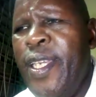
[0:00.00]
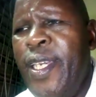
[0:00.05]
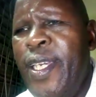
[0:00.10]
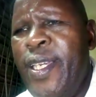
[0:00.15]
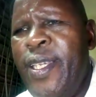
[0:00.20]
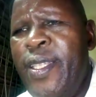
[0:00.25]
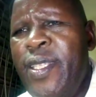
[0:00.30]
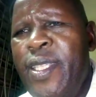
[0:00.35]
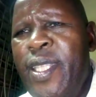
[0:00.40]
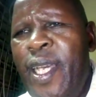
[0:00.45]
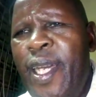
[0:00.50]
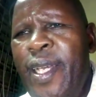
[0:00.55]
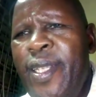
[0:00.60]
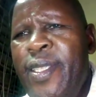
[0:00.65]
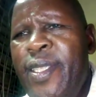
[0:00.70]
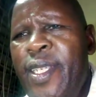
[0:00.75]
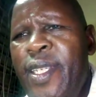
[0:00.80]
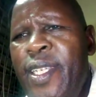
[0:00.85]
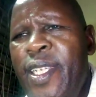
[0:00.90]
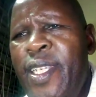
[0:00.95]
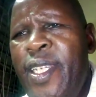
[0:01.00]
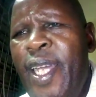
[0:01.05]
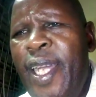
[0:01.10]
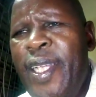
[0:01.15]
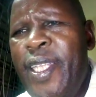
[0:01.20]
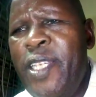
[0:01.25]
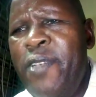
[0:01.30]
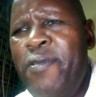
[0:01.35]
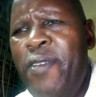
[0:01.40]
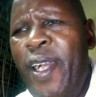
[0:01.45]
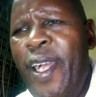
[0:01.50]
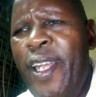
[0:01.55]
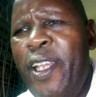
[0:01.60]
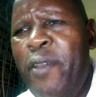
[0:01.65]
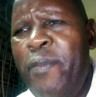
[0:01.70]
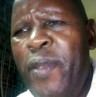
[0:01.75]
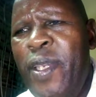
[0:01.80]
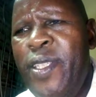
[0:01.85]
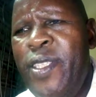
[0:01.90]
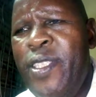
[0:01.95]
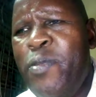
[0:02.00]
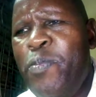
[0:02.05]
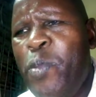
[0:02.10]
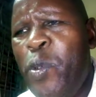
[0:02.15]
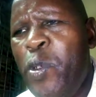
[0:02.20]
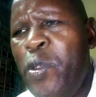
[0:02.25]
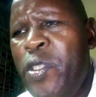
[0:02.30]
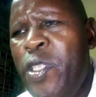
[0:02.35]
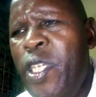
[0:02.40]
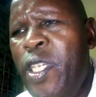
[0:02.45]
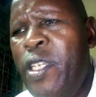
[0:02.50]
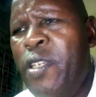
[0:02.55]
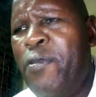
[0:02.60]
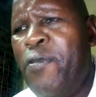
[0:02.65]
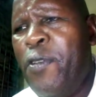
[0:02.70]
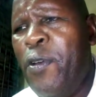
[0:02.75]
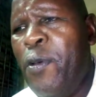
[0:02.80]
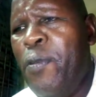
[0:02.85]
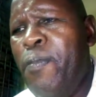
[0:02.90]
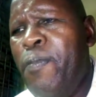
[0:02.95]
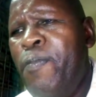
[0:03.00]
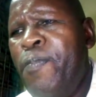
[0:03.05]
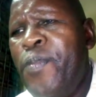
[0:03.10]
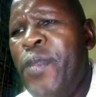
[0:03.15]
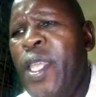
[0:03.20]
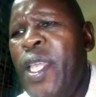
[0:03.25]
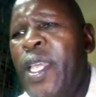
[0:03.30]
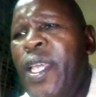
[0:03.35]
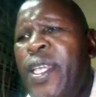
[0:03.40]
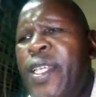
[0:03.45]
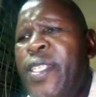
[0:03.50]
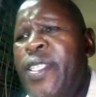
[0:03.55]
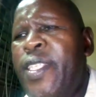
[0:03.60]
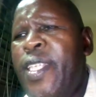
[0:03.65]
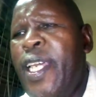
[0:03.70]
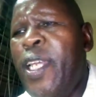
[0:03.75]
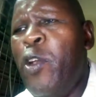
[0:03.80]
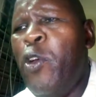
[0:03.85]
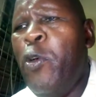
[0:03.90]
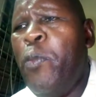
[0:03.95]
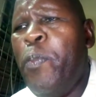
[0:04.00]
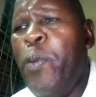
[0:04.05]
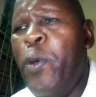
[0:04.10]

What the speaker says: is that deductive arguments proceed from general